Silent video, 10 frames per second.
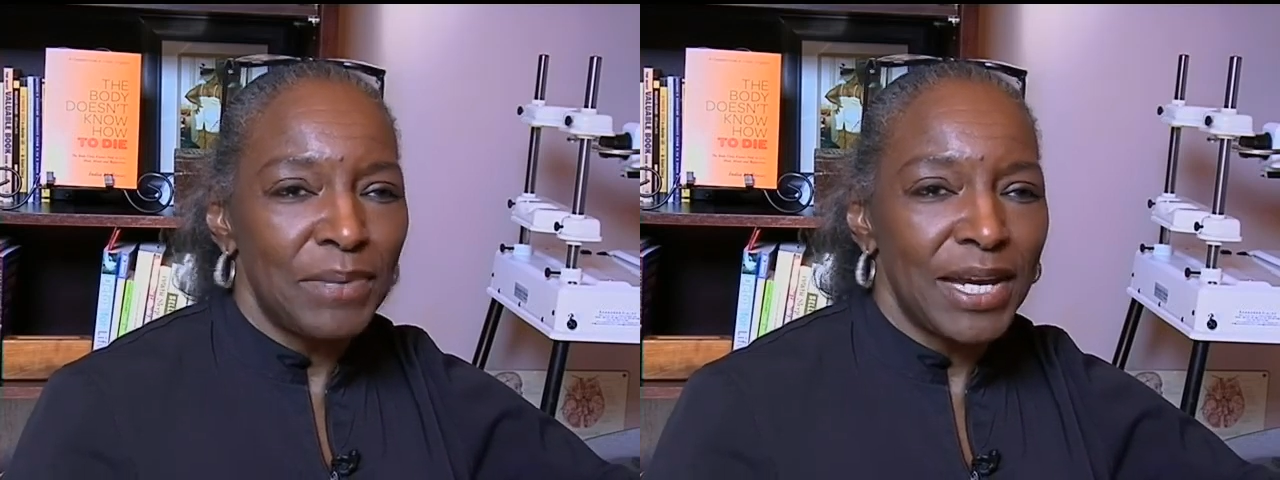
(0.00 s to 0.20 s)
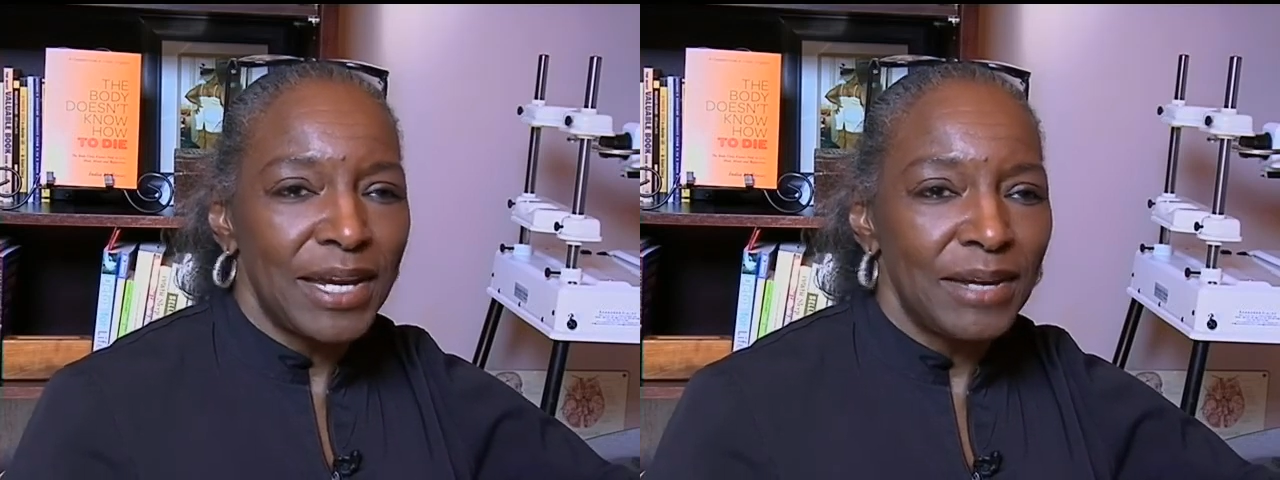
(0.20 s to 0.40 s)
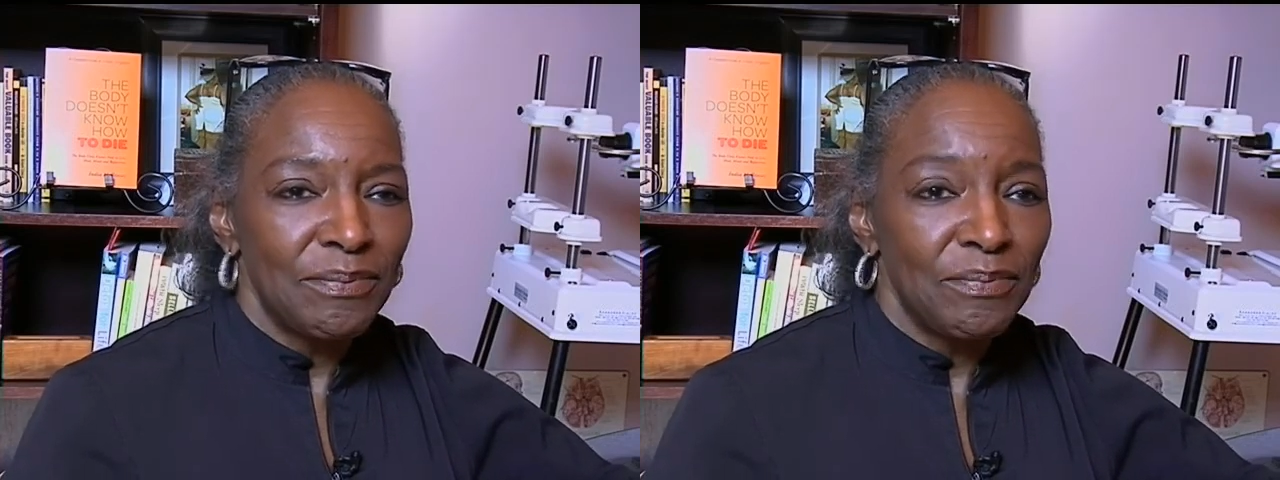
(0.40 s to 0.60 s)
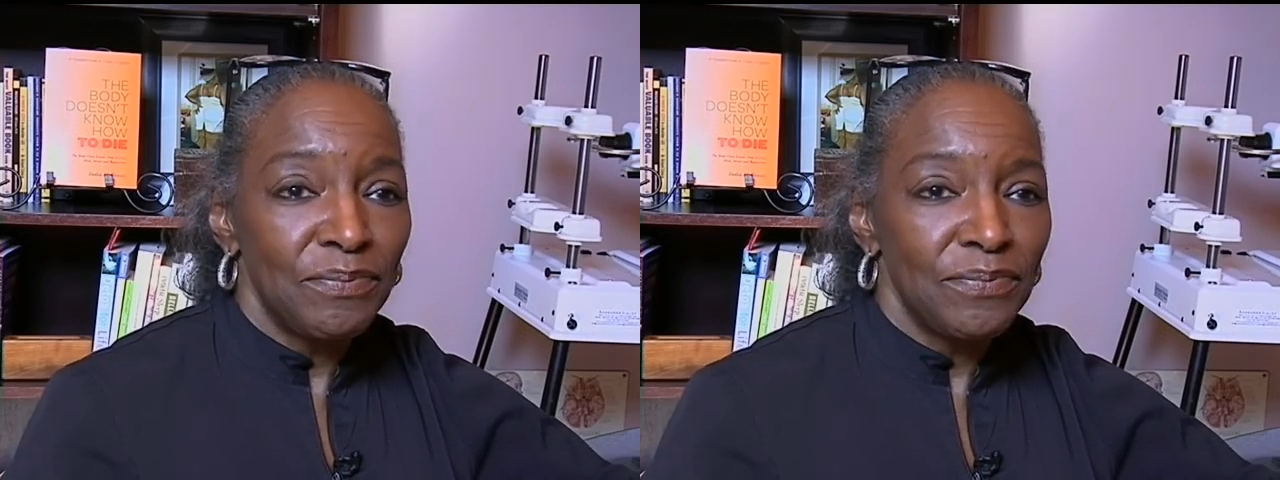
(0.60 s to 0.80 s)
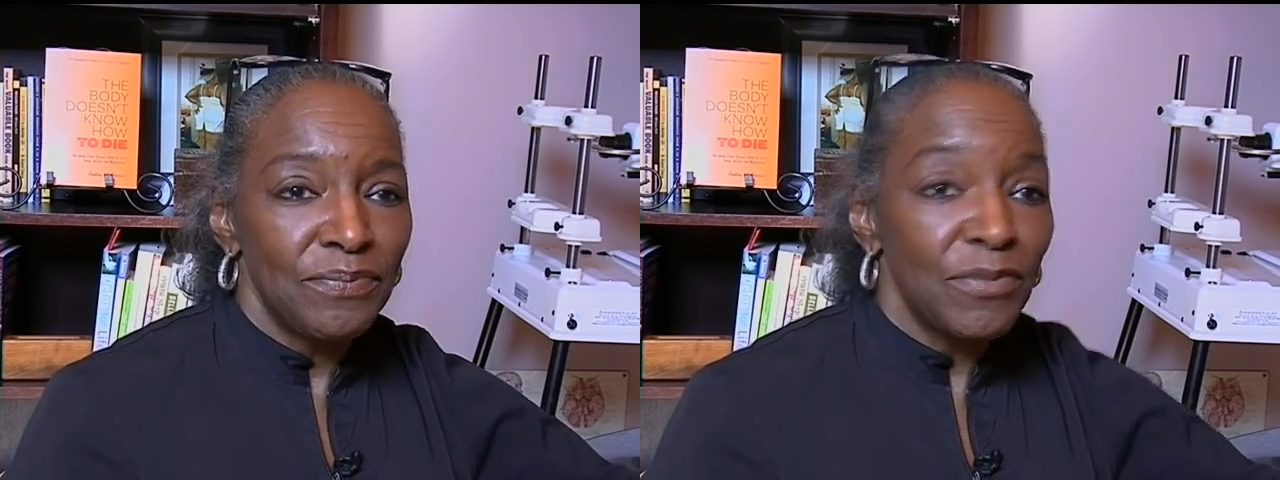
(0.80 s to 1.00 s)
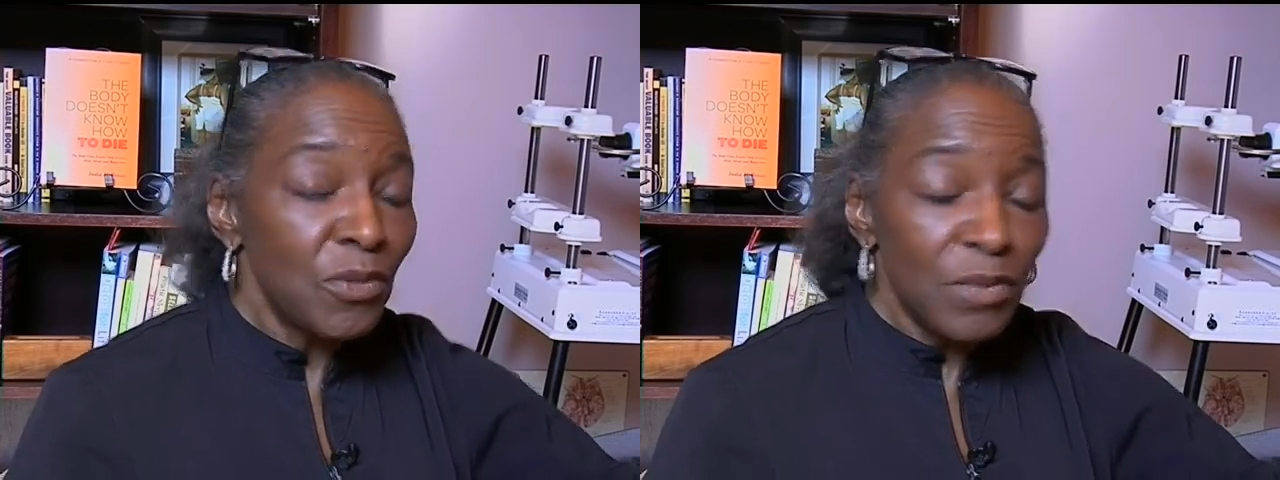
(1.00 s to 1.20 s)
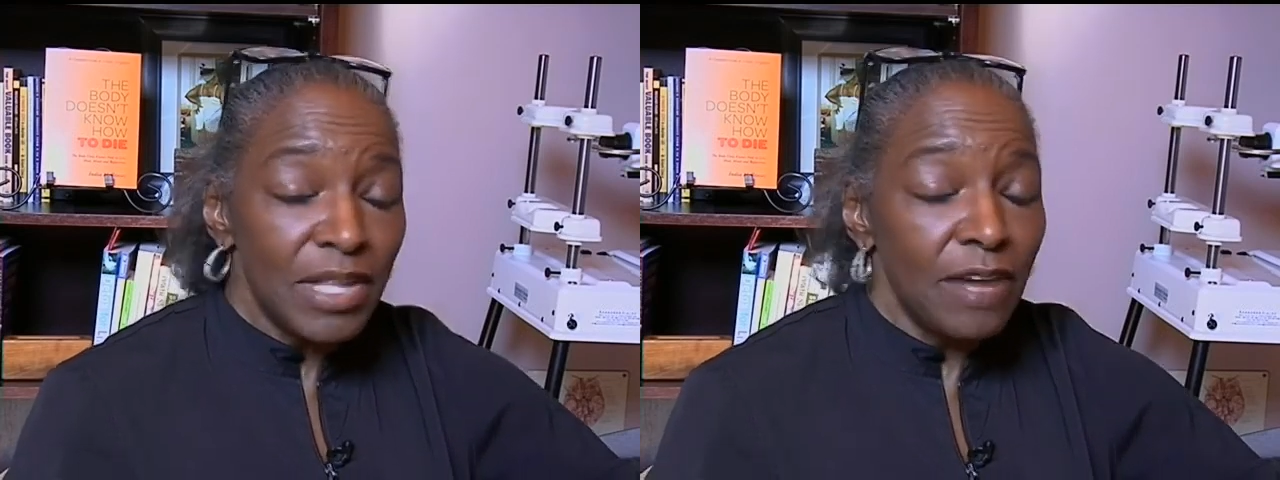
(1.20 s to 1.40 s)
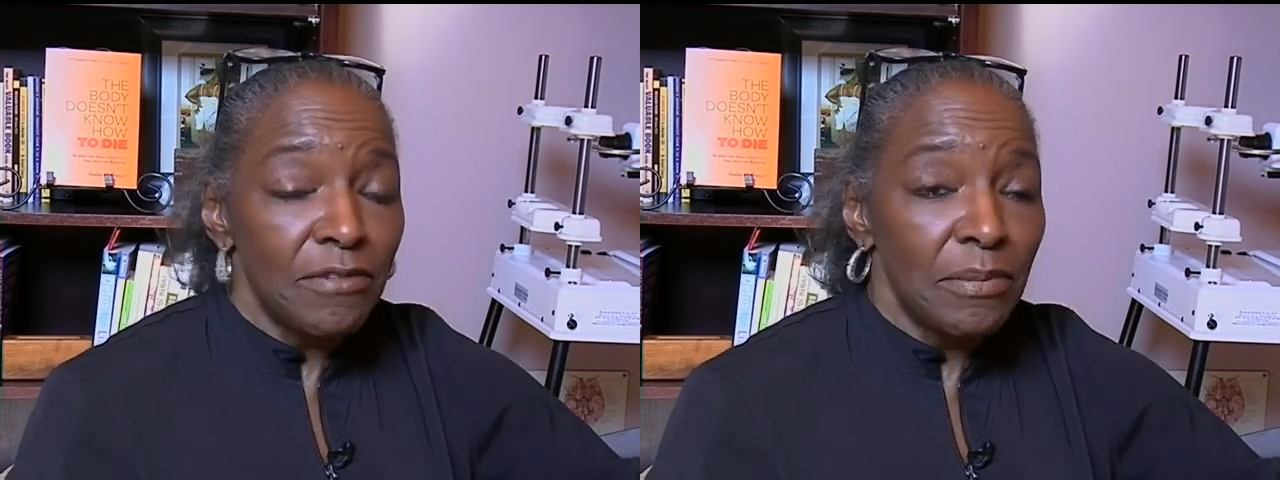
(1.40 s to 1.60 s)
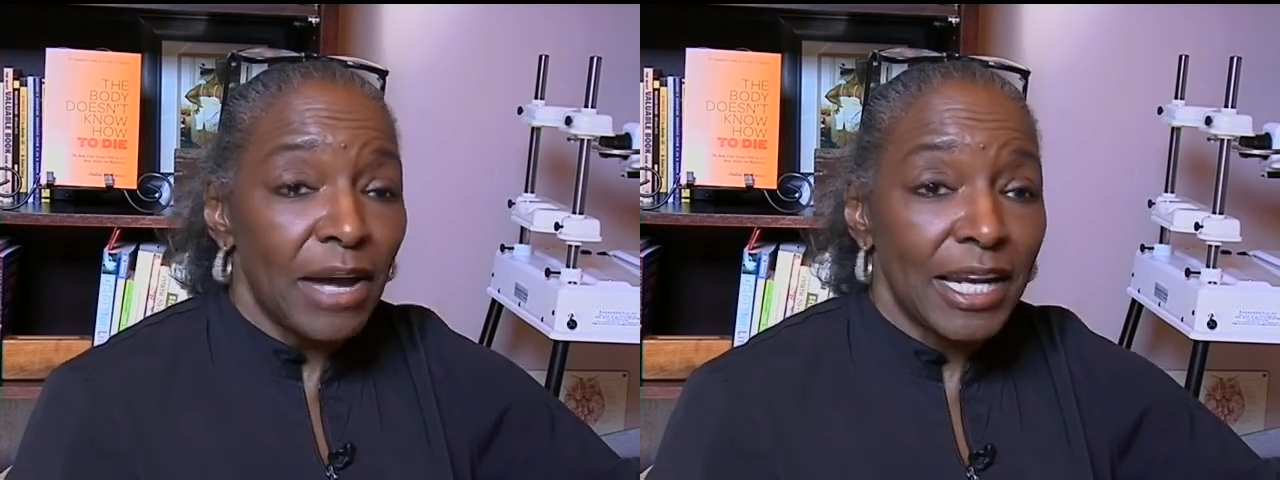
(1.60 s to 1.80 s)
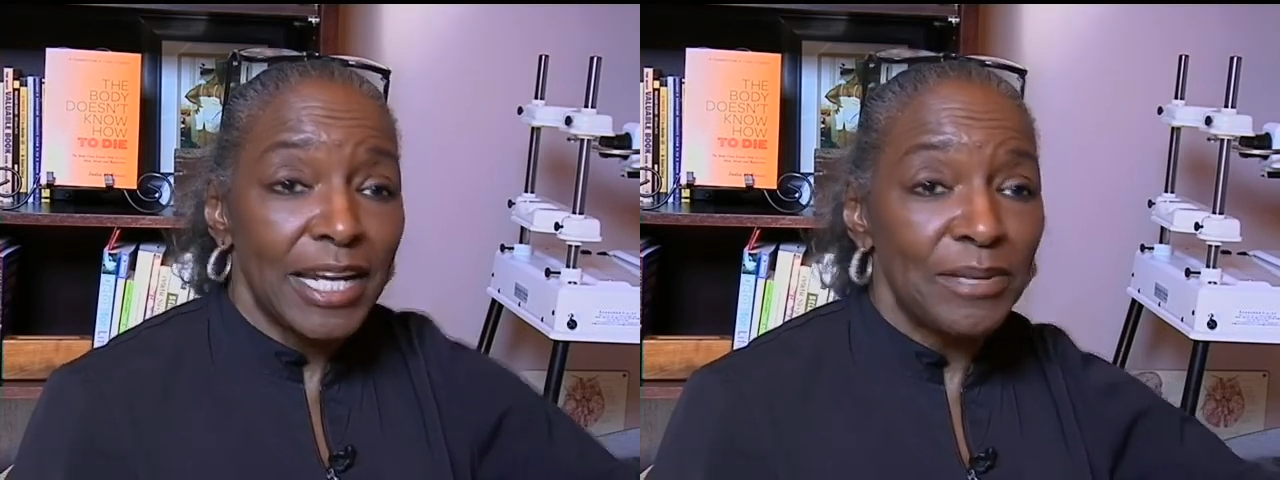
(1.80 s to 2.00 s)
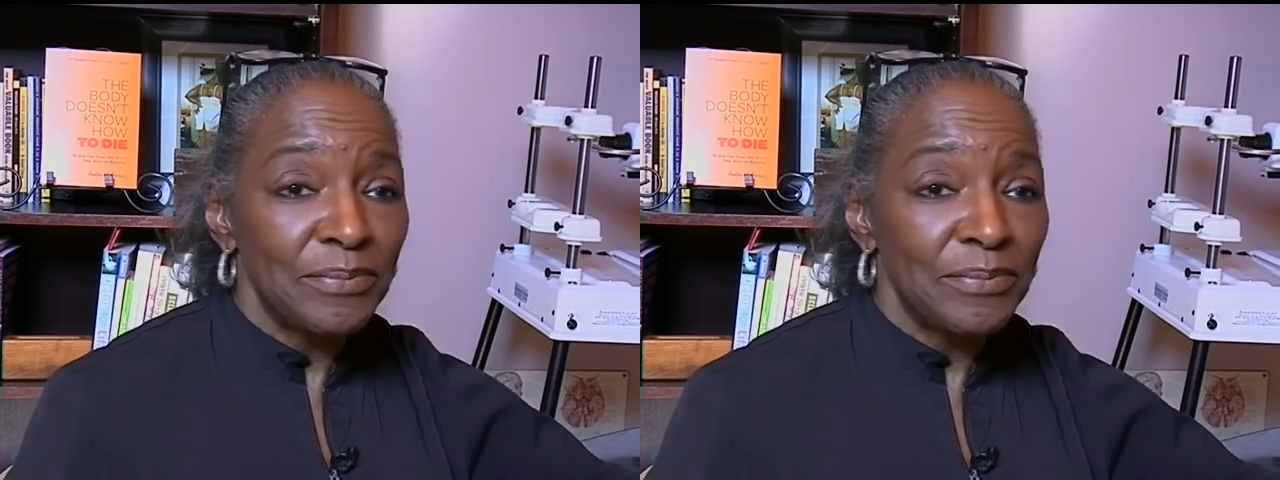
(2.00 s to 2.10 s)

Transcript: be with everybody.